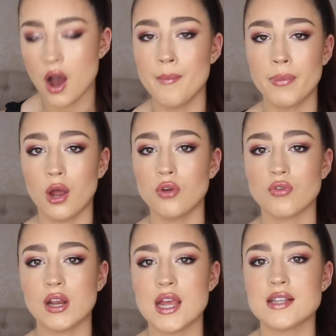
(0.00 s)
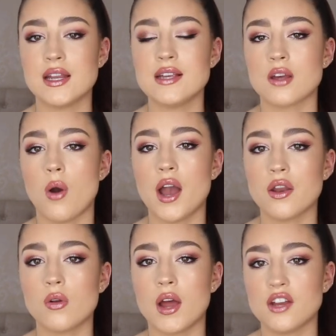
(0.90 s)
I bloat really easily, so I
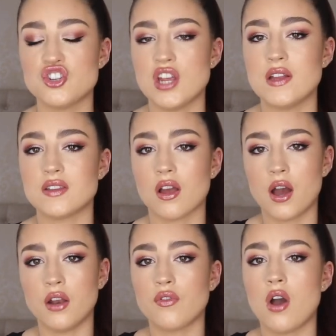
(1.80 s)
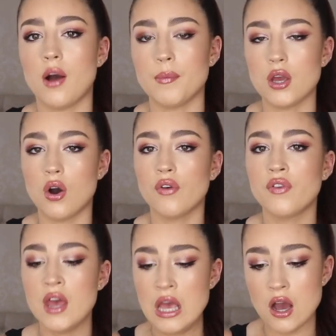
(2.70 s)
don't like jeans that kind of cut me off